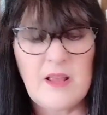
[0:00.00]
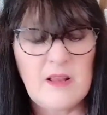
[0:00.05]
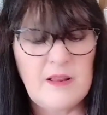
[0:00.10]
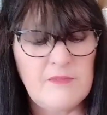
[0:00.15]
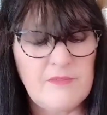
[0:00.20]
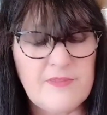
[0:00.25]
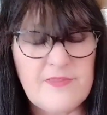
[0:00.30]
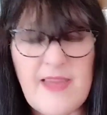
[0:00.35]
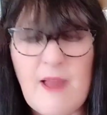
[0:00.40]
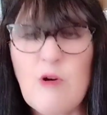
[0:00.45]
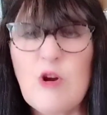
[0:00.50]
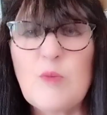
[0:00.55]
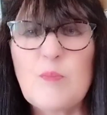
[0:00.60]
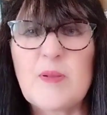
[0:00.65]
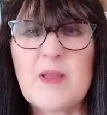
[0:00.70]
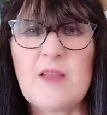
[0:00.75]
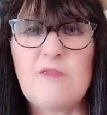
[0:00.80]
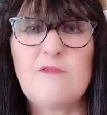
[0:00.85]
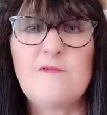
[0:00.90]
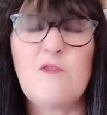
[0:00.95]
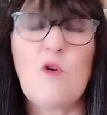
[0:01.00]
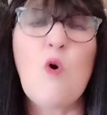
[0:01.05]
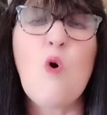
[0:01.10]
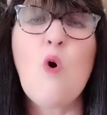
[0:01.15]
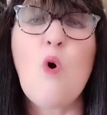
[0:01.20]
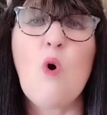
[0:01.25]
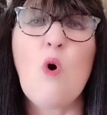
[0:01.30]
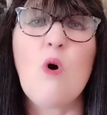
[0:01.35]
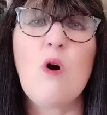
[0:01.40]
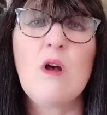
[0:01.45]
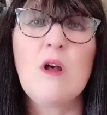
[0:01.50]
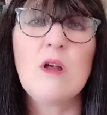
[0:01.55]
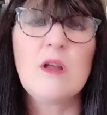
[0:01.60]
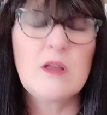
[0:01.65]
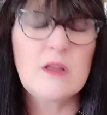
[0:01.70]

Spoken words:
in therapy for